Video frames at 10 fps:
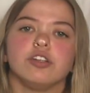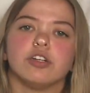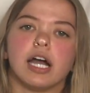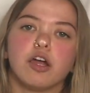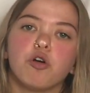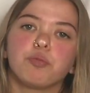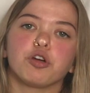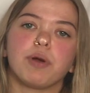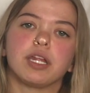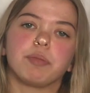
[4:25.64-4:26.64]
I hope
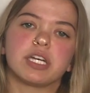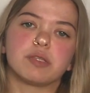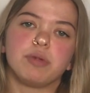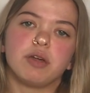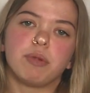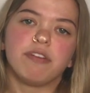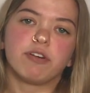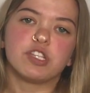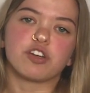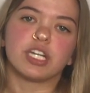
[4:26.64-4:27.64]
you're ready because me and my
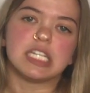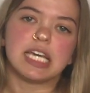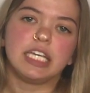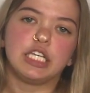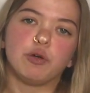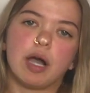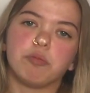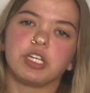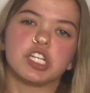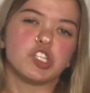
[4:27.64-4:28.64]
friends are going to take you out
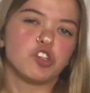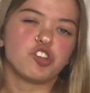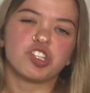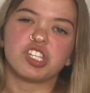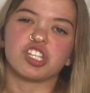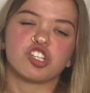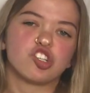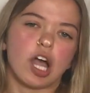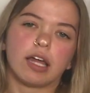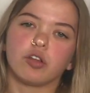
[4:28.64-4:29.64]
because you're just a
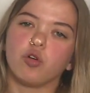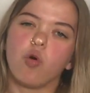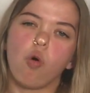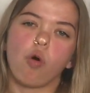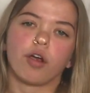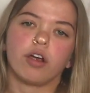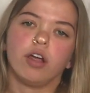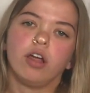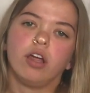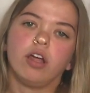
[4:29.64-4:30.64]
shy little whore.
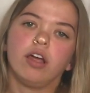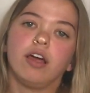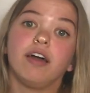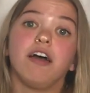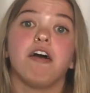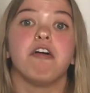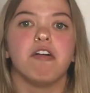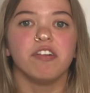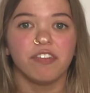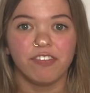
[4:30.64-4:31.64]

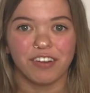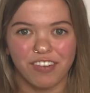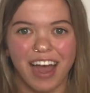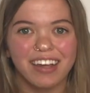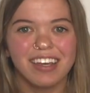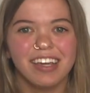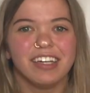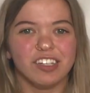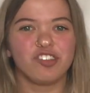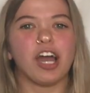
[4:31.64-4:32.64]
Fun fact,
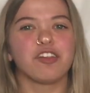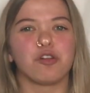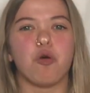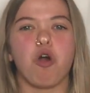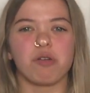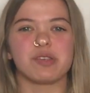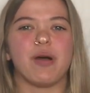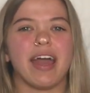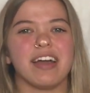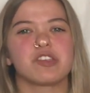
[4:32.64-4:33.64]
Shy Little Whore was
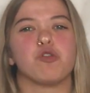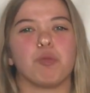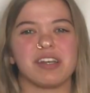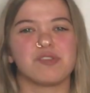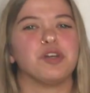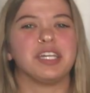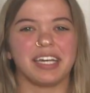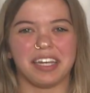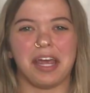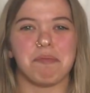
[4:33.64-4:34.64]
my high school wrestling
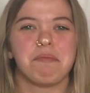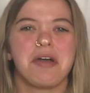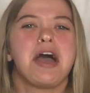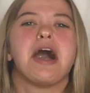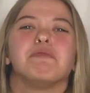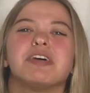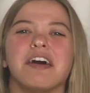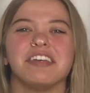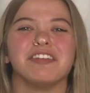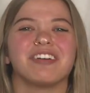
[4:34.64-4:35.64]
nickname. I'm
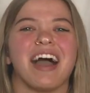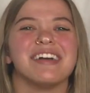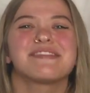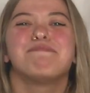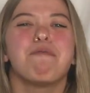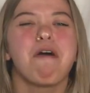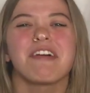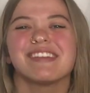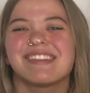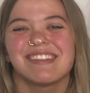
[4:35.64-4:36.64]
telling you guys,
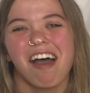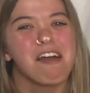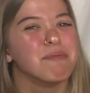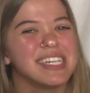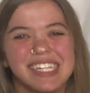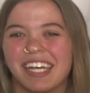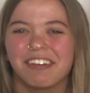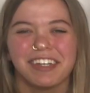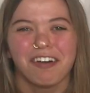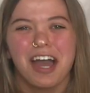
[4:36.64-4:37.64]
porn star
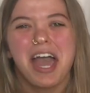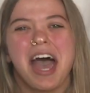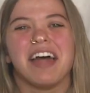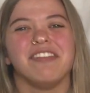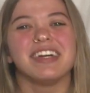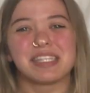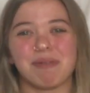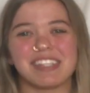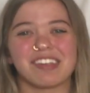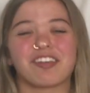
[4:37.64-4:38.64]
material, and this
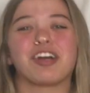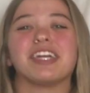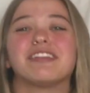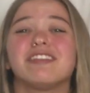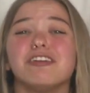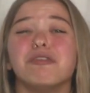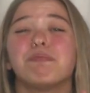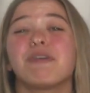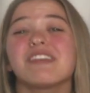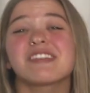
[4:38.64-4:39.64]
message created two
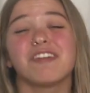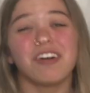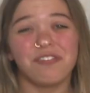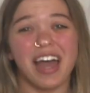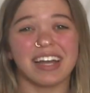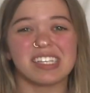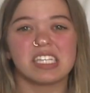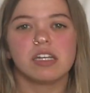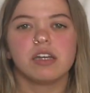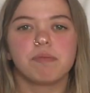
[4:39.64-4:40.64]
personal effects:
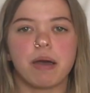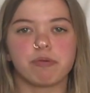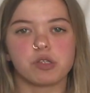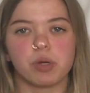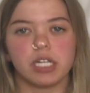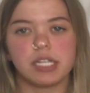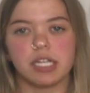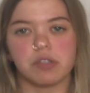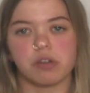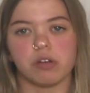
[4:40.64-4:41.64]
pepper spray and a
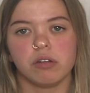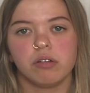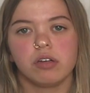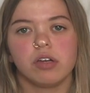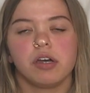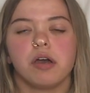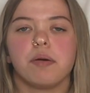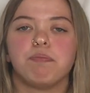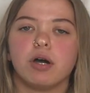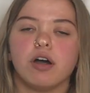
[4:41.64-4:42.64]
taser.
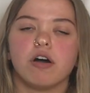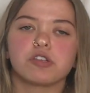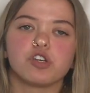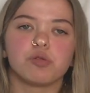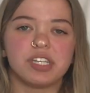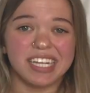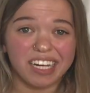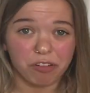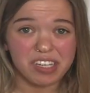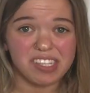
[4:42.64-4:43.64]
But also
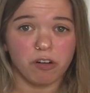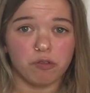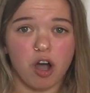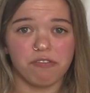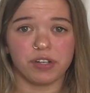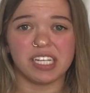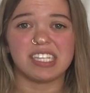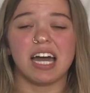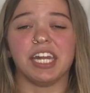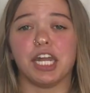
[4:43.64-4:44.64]
decreased self-confidence
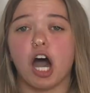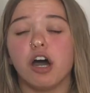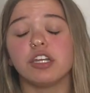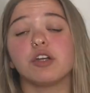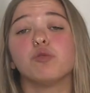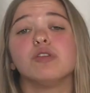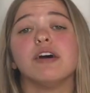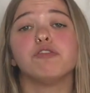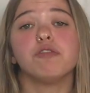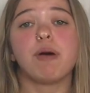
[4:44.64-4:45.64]
and an unequal
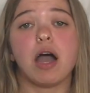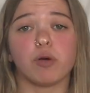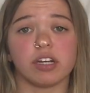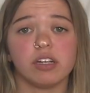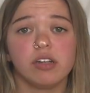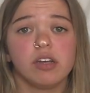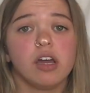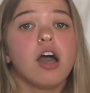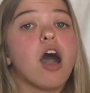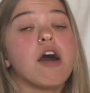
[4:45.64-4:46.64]
level of power.
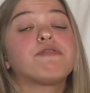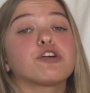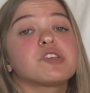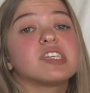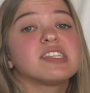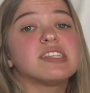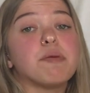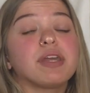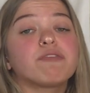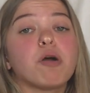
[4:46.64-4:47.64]
First,
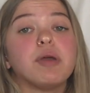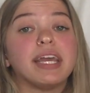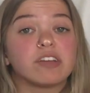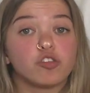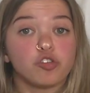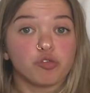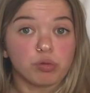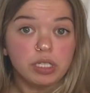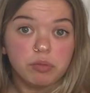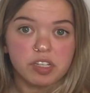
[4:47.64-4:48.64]
stemming from
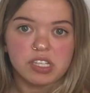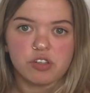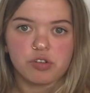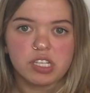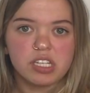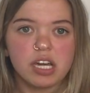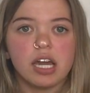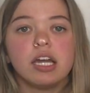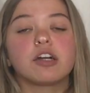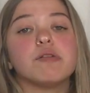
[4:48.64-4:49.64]
extreme disinterest
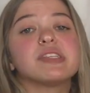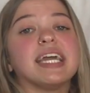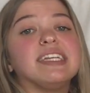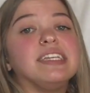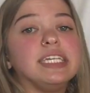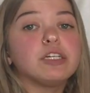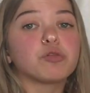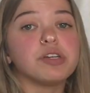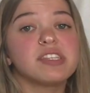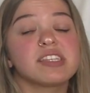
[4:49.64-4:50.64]
comes a
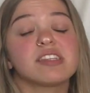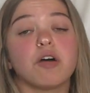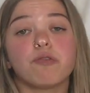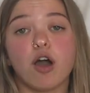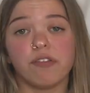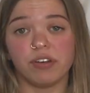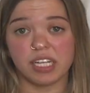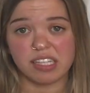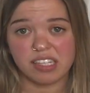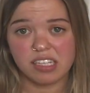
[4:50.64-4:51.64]
decreased
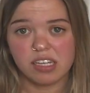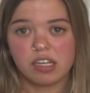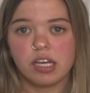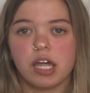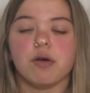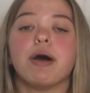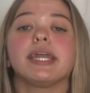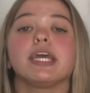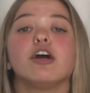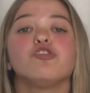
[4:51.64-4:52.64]
self-confidence. The
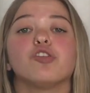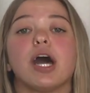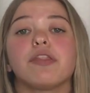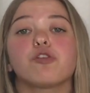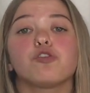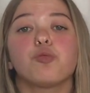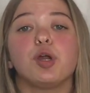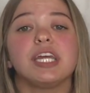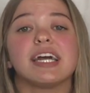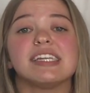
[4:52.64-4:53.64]
Mighty on July 3rd,
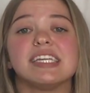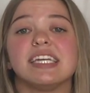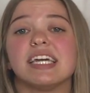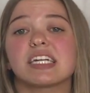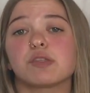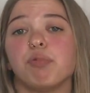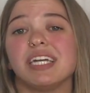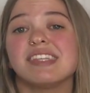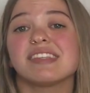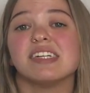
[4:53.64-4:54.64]
2019
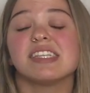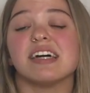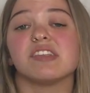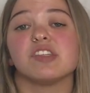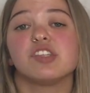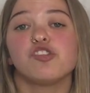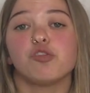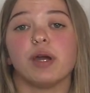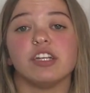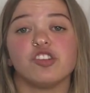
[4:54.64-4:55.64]
explains this as a
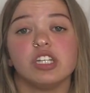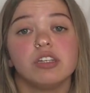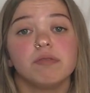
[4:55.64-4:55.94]
situation,